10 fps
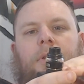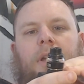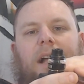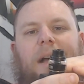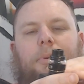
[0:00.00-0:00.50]

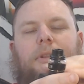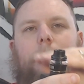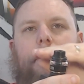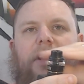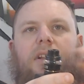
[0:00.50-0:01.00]
I put the
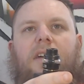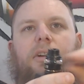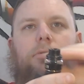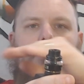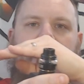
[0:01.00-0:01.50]
middle of
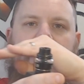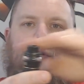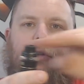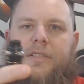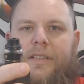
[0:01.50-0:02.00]
it right
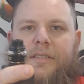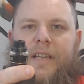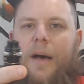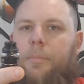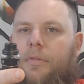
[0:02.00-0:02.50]
across the
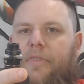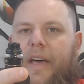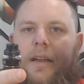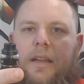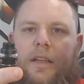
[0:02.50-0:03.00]
top of
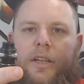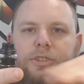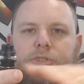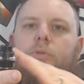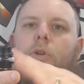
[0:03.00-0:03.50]
that
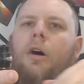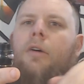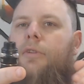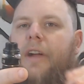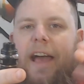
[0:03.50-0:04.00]
trough
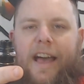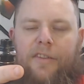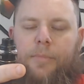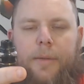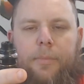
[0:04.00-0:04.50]
or half
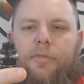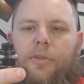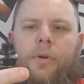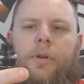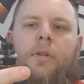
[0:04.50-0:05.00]
pipe, if
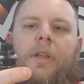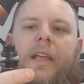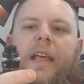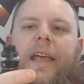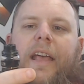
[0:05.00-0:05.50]
you will,
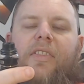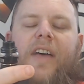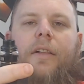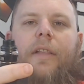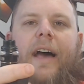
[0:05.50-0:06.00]
and
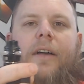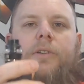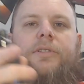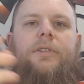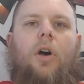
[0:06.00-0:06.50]
that
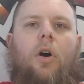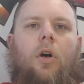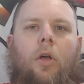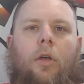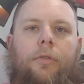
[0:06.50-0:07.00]
allows
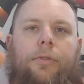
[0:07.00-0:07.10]
all